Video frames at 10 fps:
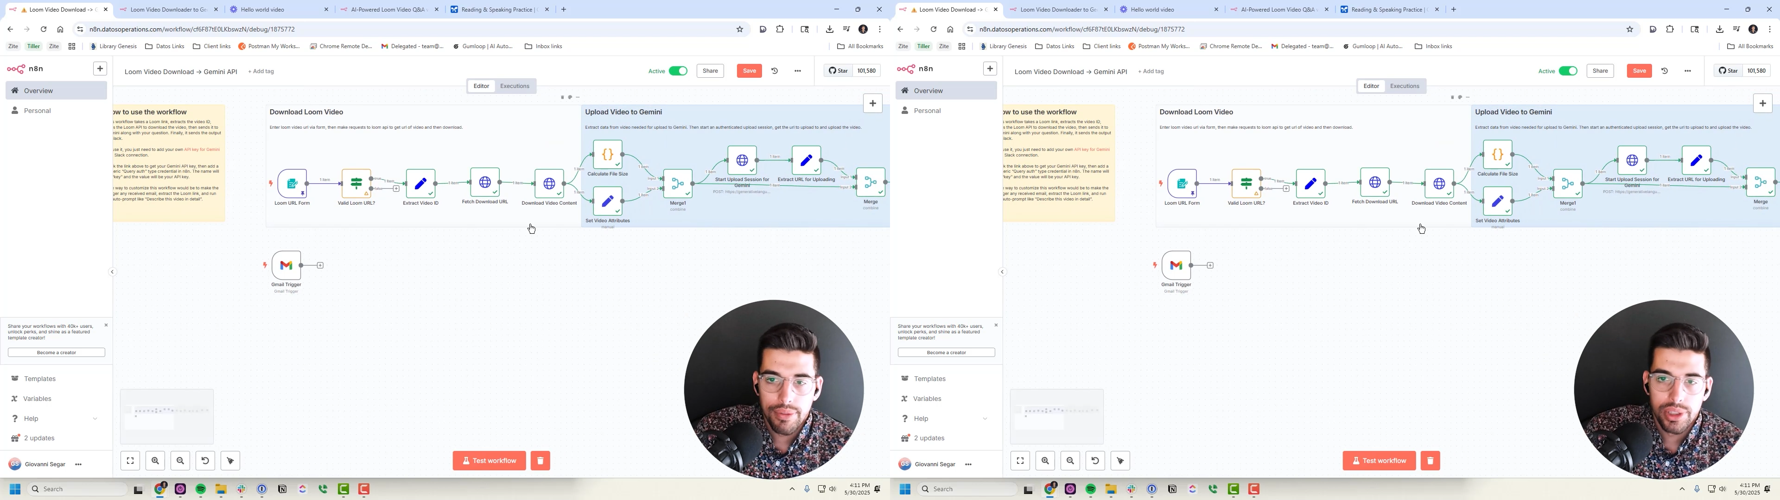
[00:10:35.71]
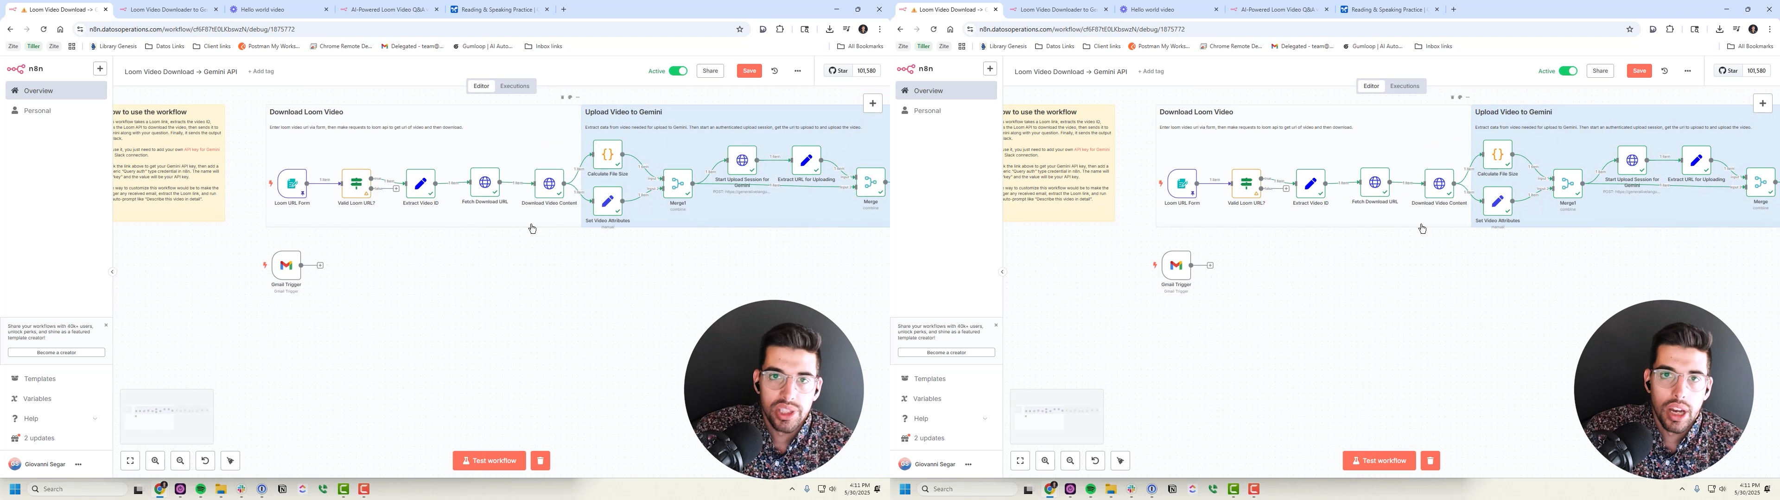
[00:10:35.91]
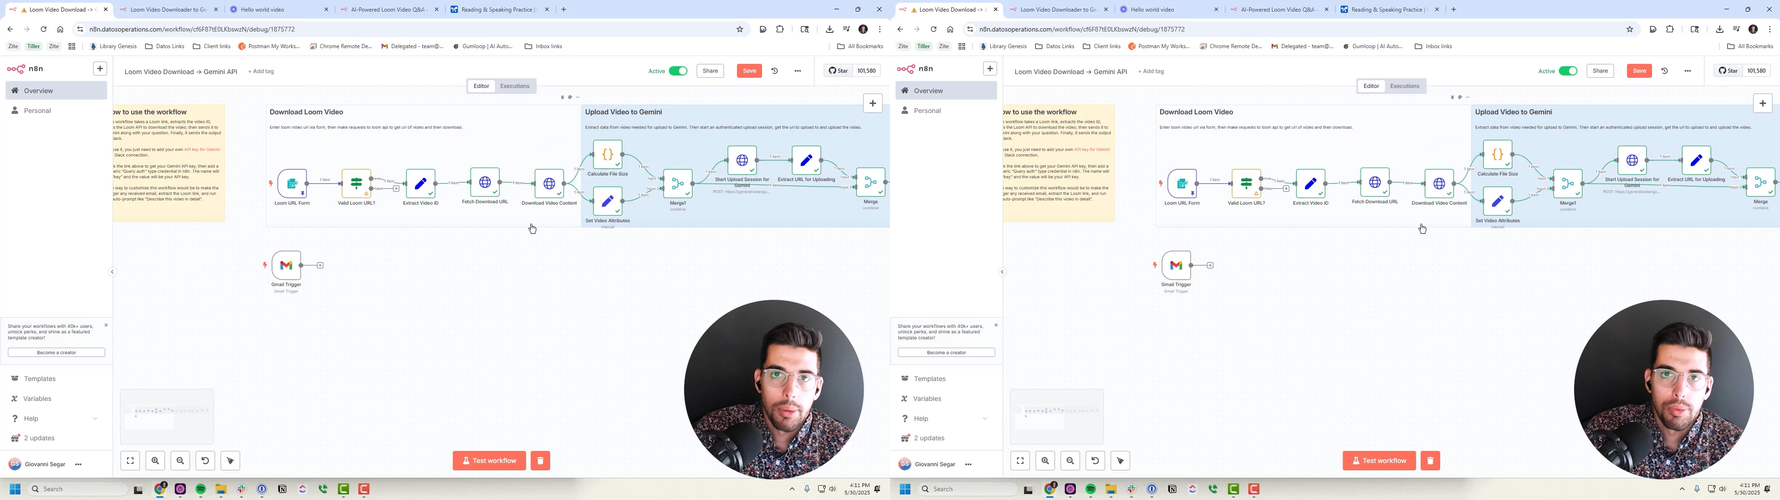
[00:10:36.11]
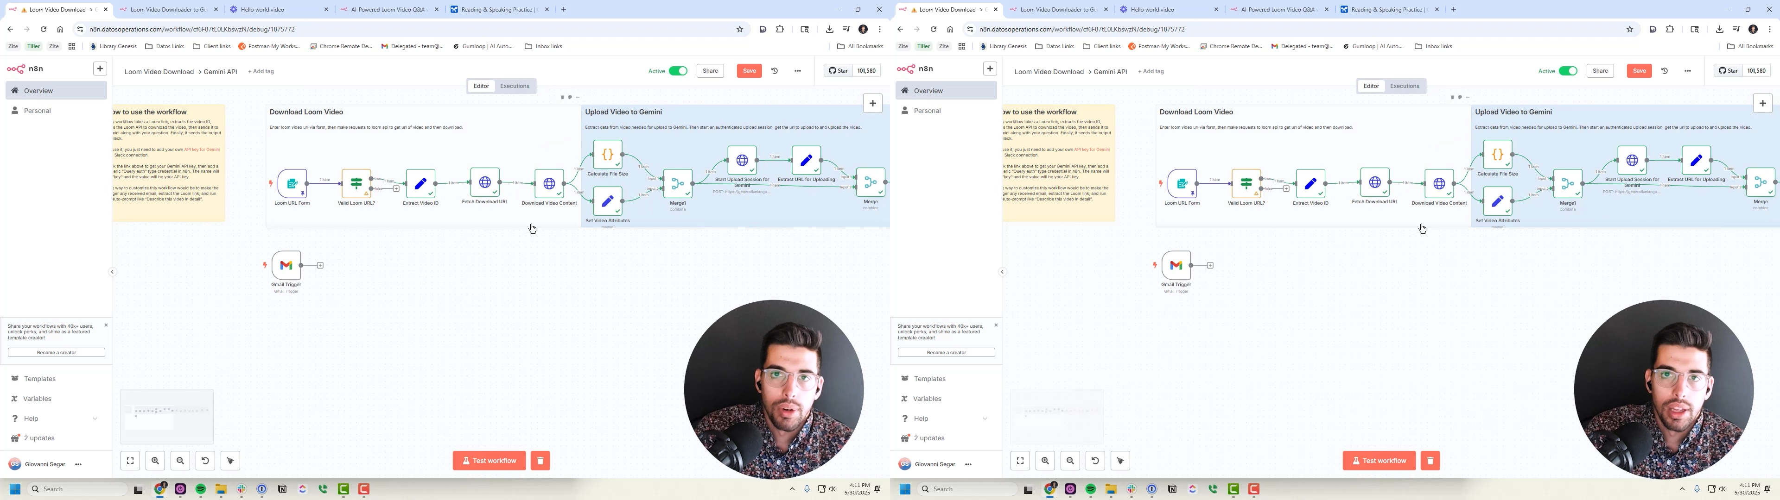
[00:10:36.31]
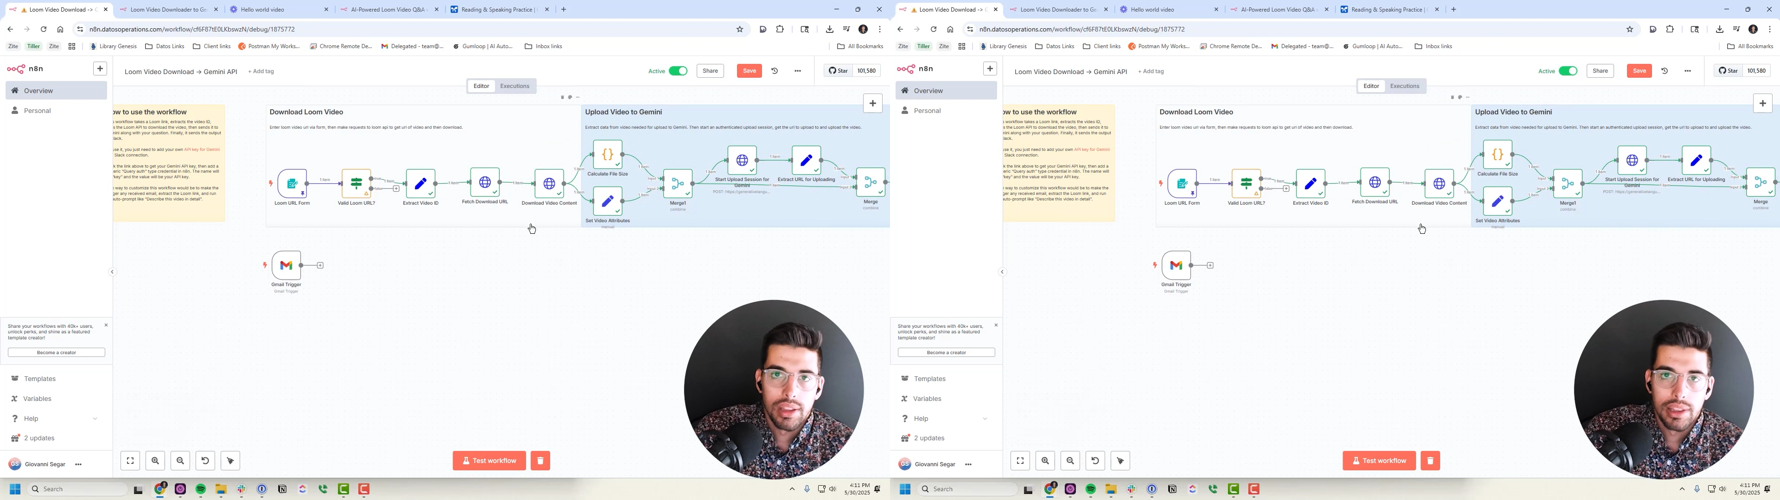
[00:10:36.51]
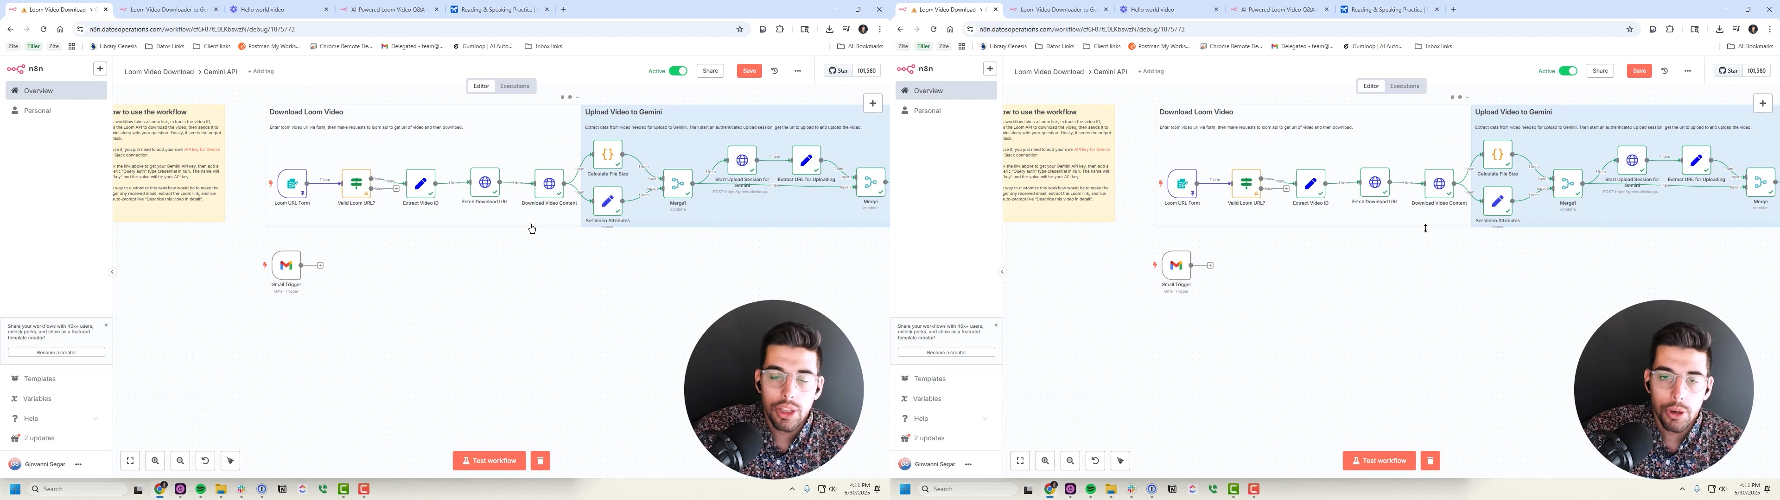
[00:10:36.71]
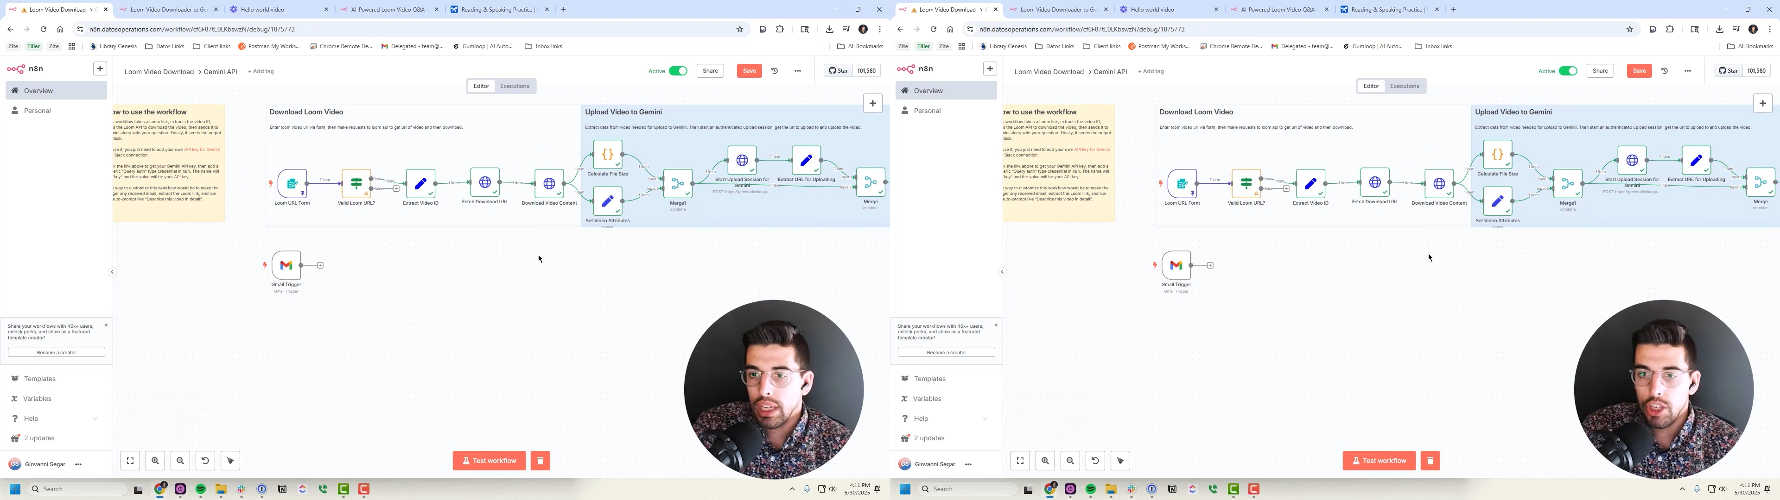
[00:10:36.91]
to stop with Loom.